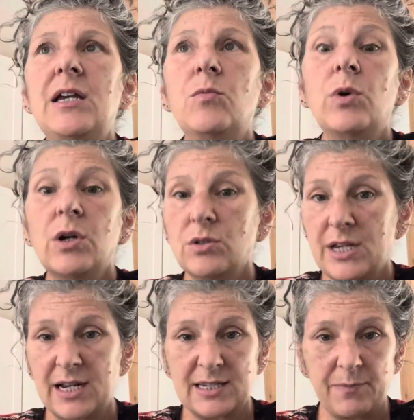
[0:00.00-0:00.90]
will
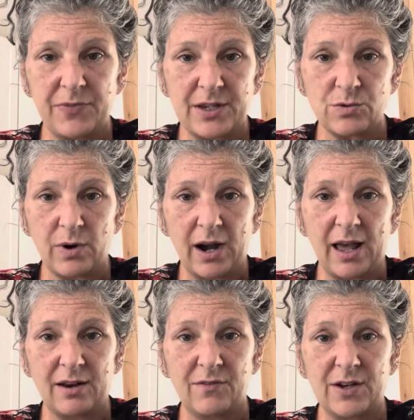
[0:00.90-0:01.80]
take some things right
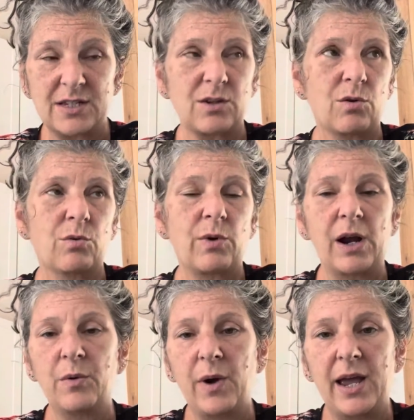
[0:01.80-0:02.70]
out of us
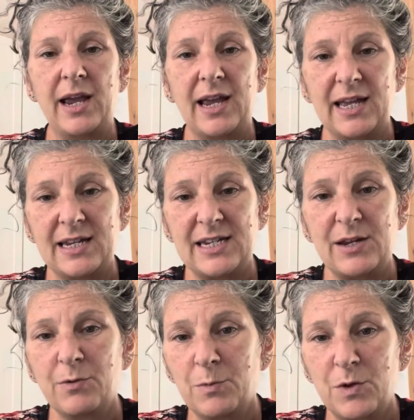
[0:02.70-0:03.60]
right away, and he
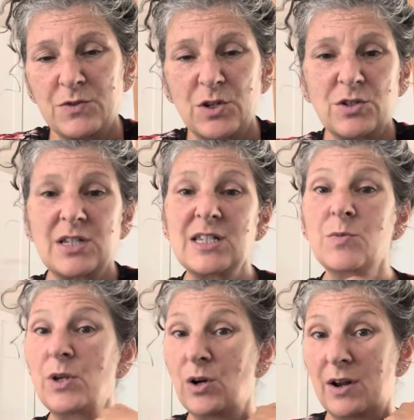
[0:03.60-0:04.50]
removes those things and
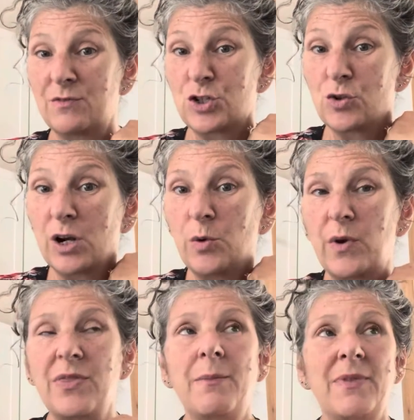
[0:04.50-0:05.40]
we don't have to struggle
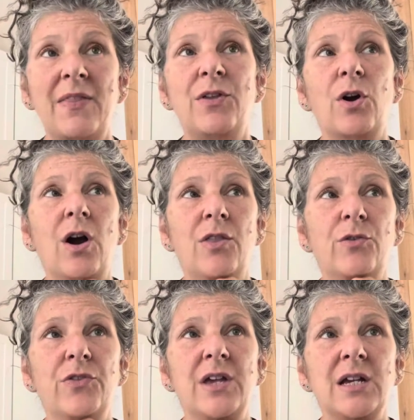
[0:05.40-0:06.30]
with them. Then there are other
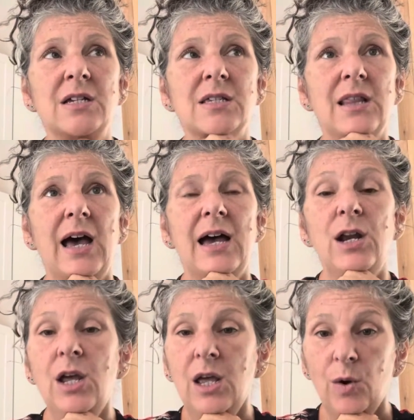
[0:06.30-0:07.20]
things that
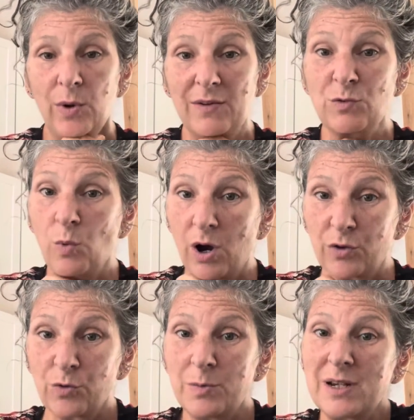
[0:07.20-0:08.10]
we have to walk
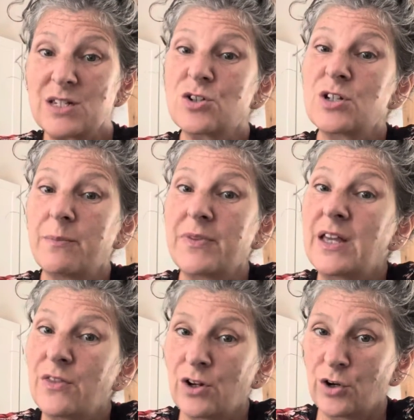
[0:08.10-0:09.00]
through because there's something
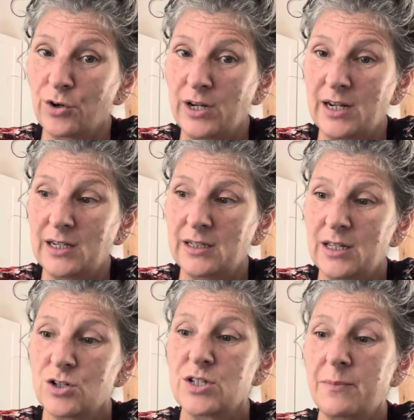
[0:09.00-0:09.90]
in the learning,
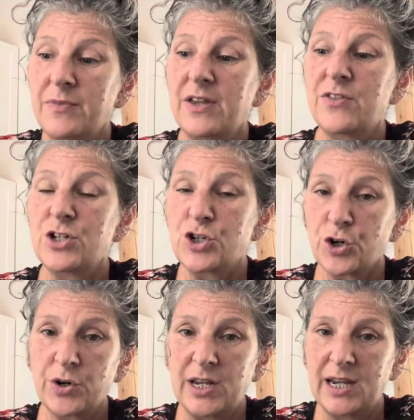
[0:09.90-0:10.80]
there's something in the
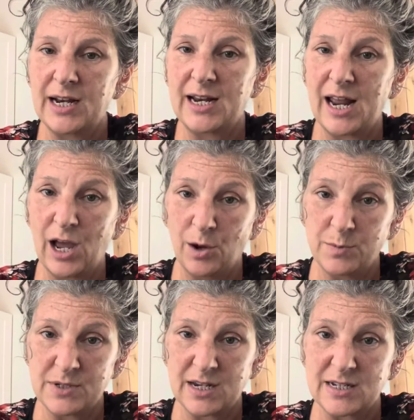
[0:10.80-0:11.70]
journey, and it
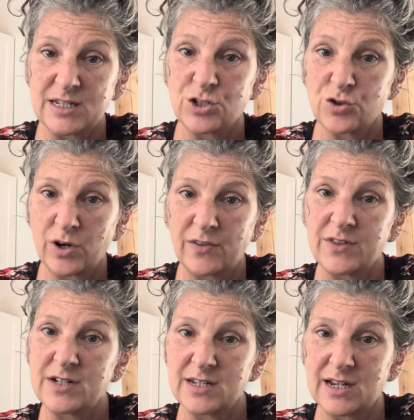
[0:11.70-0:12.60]
helps us and
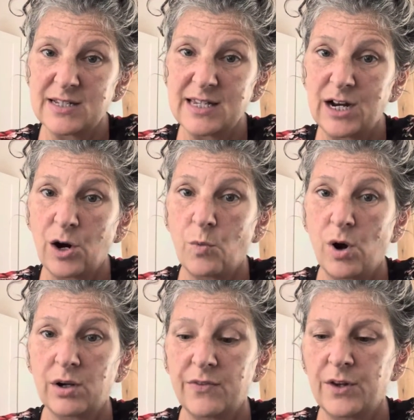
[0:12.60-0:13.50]
strengthens us in our
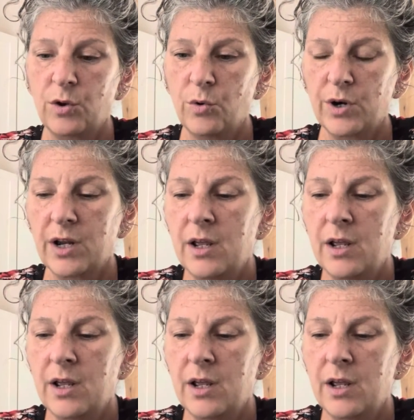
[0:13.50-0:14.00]
walk in the Lord.